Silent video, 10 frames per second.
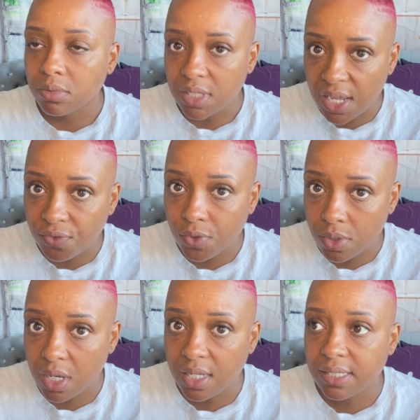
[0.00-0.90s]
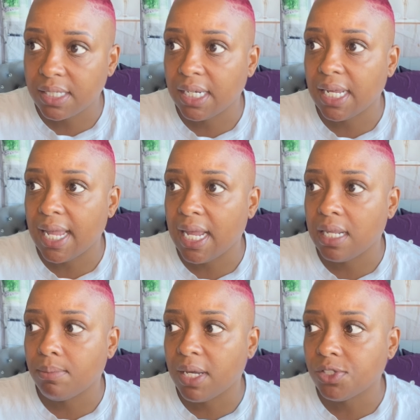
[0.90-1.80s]
take full custody
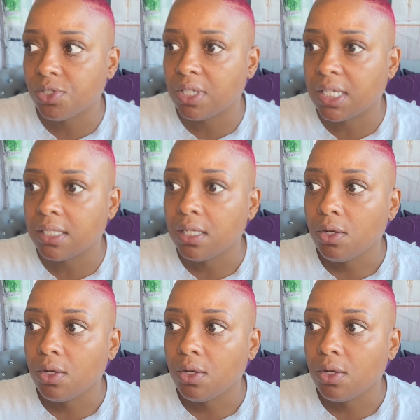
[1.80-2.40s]
and make sure that